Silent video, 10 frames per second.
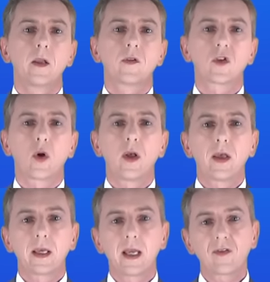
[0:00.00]
So
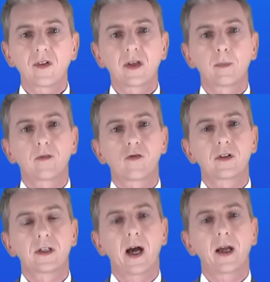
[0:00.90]
here's a symbol for a
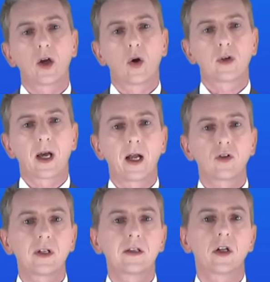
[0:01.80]
diode, and
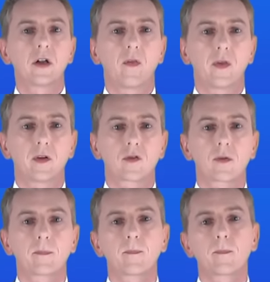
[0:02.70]
you need to learn this.